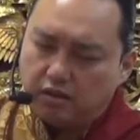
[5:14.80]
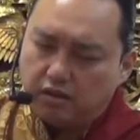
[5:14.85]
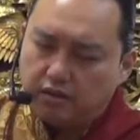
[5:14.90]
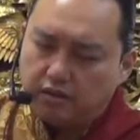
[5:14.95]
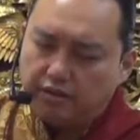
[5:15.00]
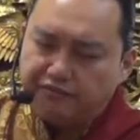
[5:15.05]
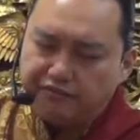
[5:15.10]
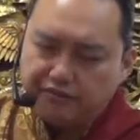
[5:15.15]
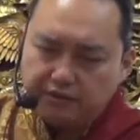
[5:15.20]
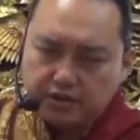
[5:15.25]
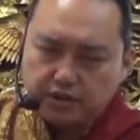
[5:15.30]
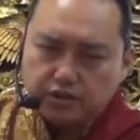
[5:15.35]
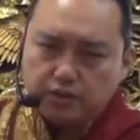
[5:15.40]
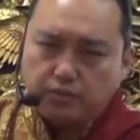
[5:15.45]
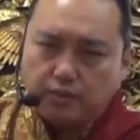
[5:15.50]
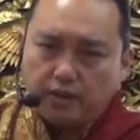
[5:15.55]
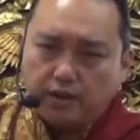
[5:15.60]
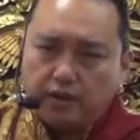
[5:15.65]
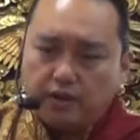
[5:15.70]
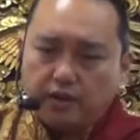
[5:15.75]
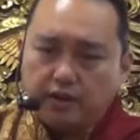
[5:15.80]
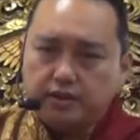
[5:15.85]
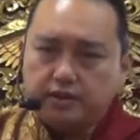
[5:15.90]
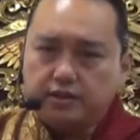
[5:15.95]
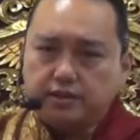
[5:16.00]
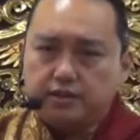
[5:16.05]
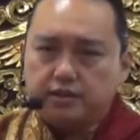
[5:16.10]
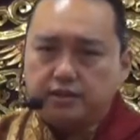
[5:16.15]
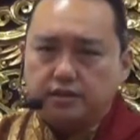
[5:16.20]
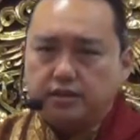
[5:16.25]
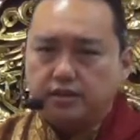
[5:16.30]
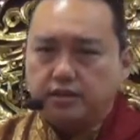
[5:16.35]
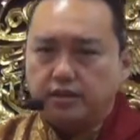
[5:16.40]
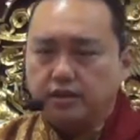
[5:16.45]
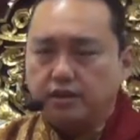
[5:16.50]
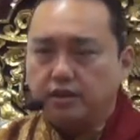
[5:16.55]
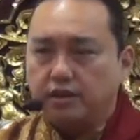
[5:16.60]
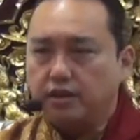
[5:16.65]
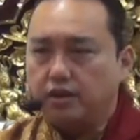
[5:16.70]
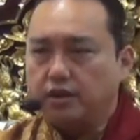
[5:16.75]
The first one is
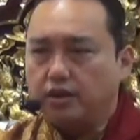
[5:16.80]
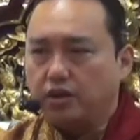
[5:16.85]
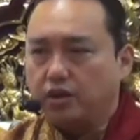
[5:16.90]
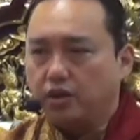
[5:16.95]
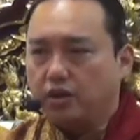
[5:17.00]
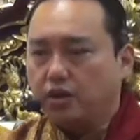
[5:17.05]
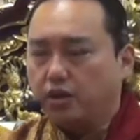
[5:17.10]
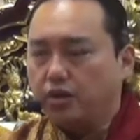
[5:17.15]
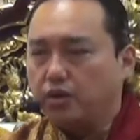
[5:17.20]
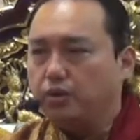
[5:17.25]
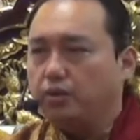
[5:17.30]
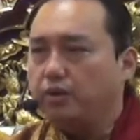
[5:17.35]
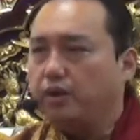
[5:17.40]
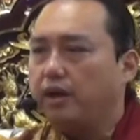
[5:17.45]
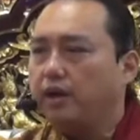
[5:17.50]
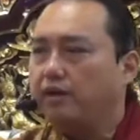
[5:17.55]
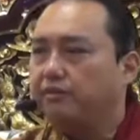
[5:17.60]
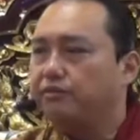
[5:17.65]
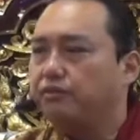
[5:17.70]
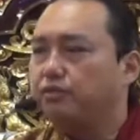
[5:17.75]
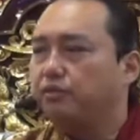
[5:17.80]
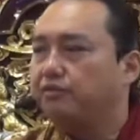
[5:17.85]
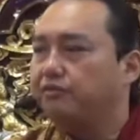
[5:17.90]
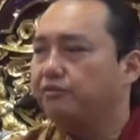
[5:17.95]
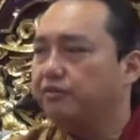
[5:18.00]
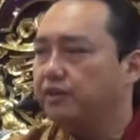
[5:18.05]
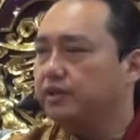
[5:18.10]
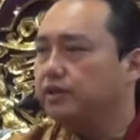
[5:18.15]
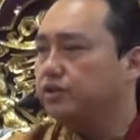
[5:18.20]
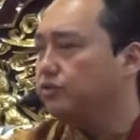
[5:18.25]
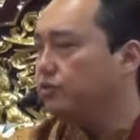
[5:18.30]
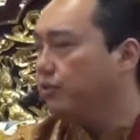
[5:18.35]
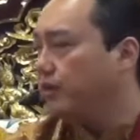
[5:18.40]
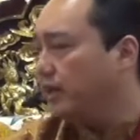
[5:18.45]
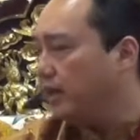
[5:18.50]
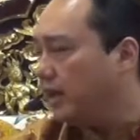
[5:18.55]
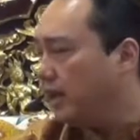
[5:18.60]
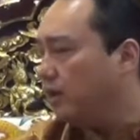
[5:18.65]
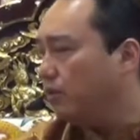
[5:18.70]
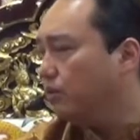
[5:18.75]
you have to first
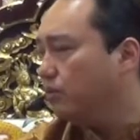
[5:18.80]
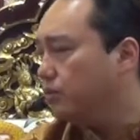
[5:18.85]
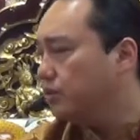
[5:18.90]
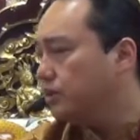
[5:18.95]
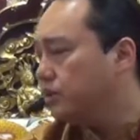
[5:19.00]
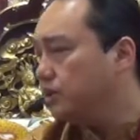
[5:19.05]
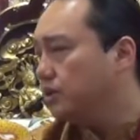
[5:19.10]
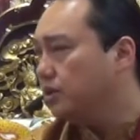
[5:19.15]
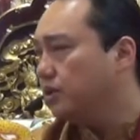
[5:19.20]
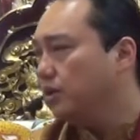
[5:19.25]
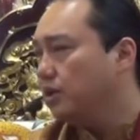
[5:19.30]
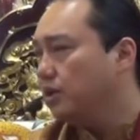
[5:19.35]
renounce